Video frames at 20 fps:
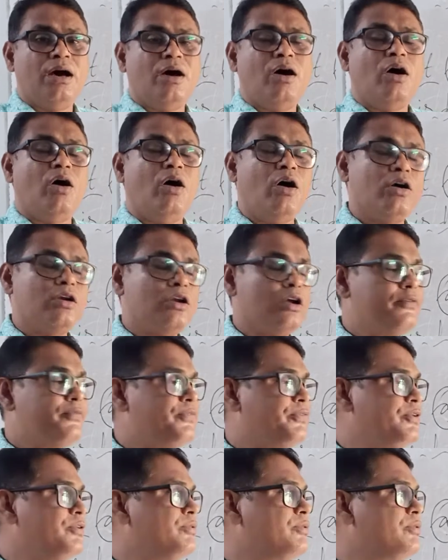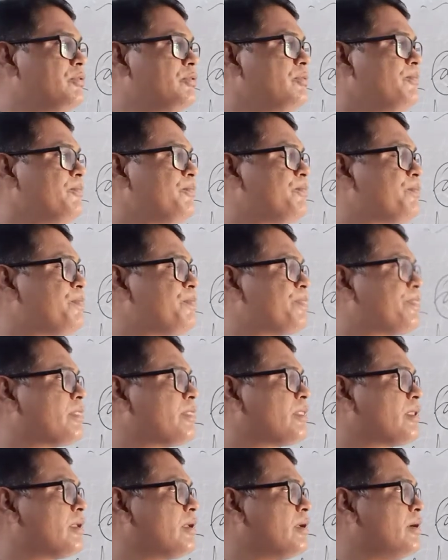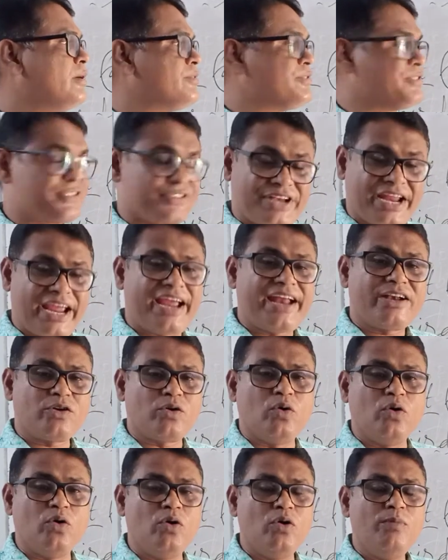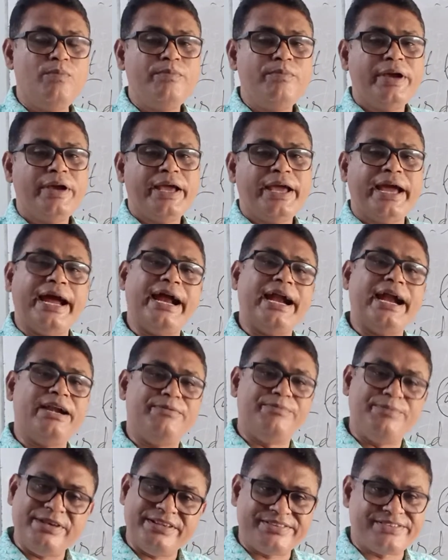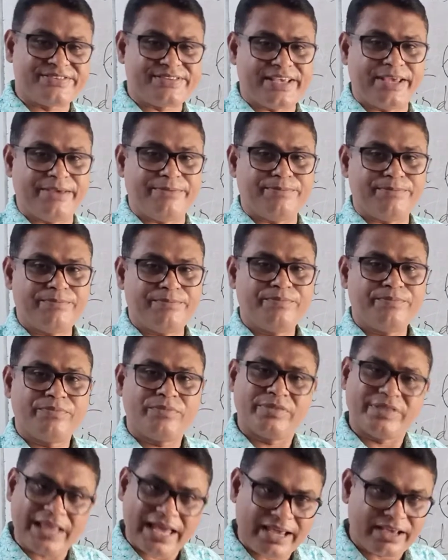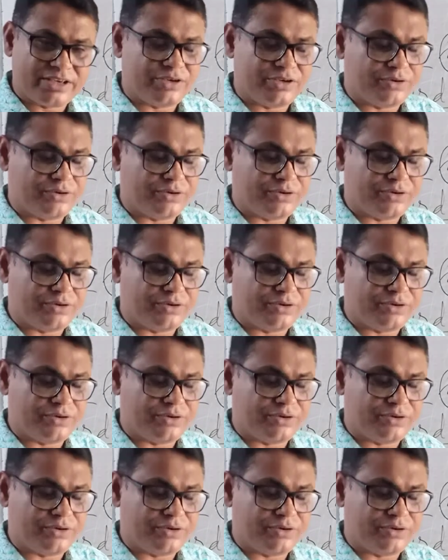All of you stay at home and be safe. Thank you.